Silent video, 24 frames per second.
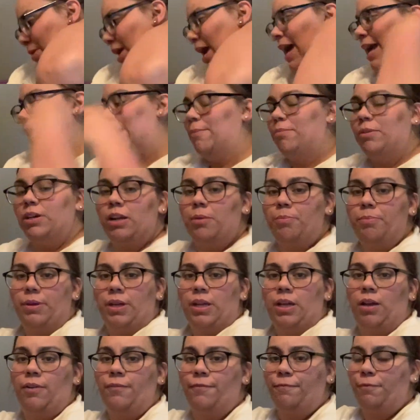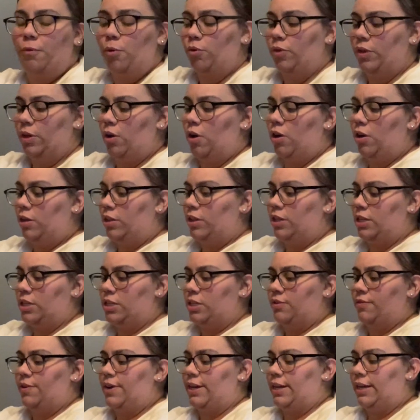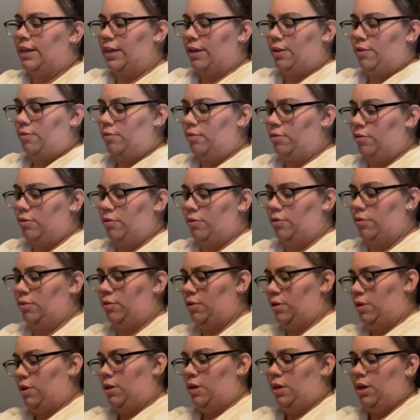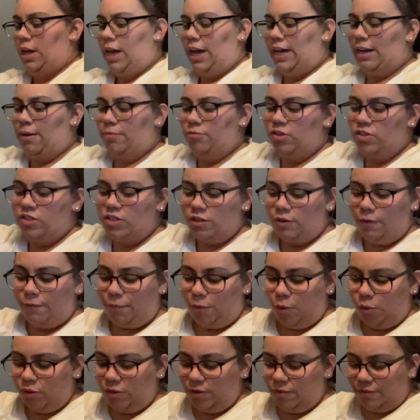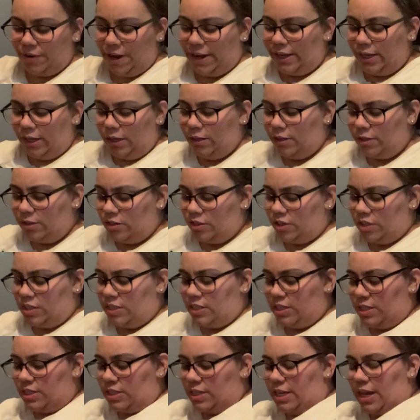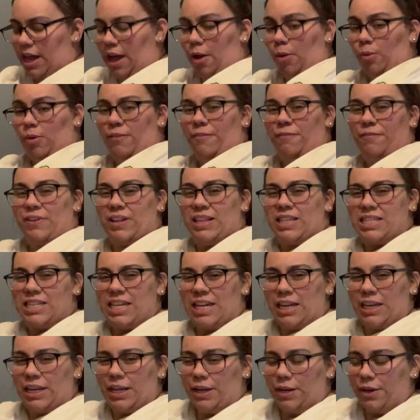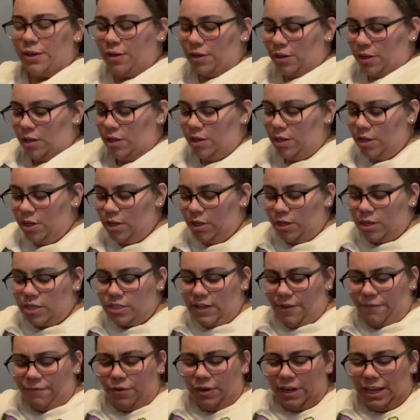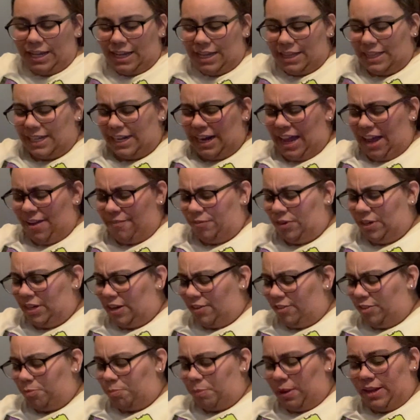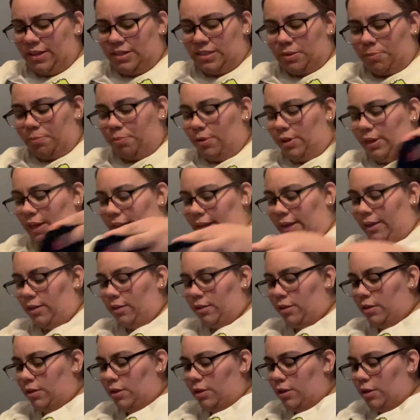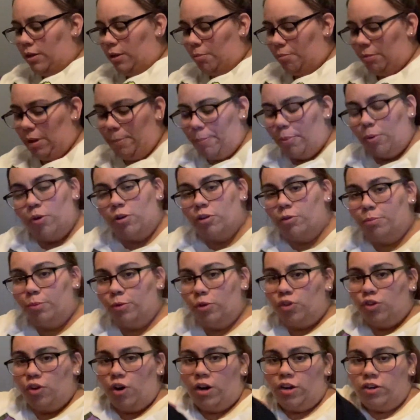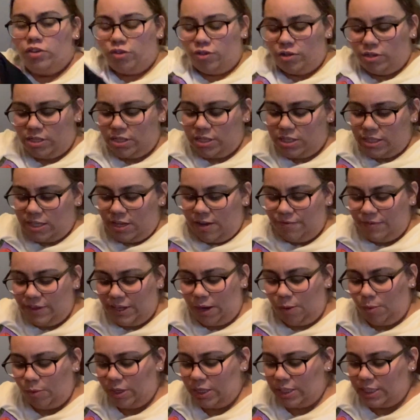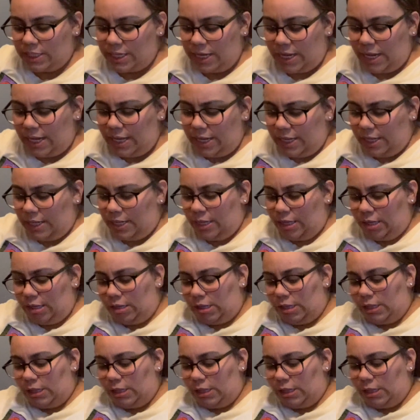I am gonna be unfolding all of this right now. And I'm just gonna fold it regular just to see how it fits in there. Cause I feel like I didn't have enough space to put like my portable chargers and stuff that I wanna take.